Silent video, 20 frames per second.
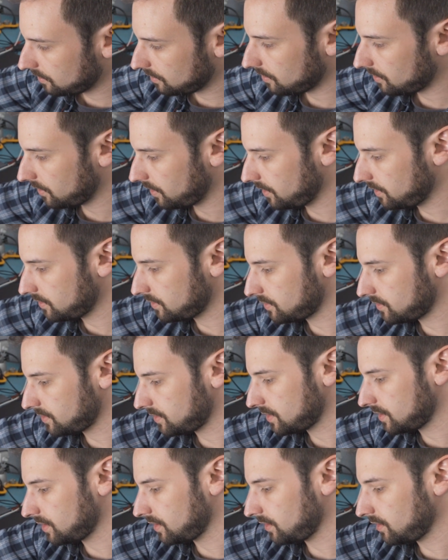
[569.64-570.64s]
All right, so
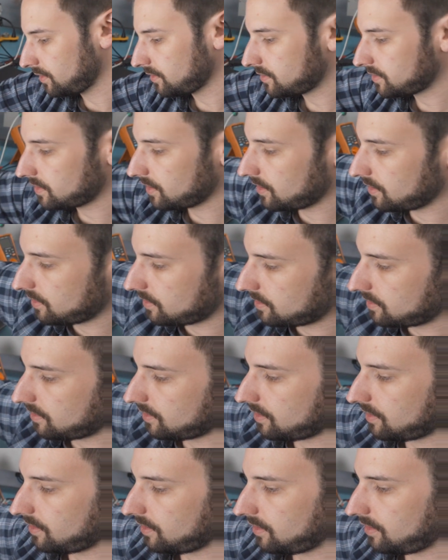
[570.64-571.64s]
it's in the low state,
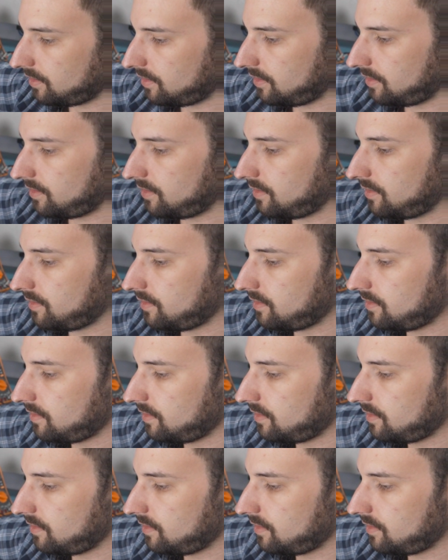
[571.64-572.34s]
and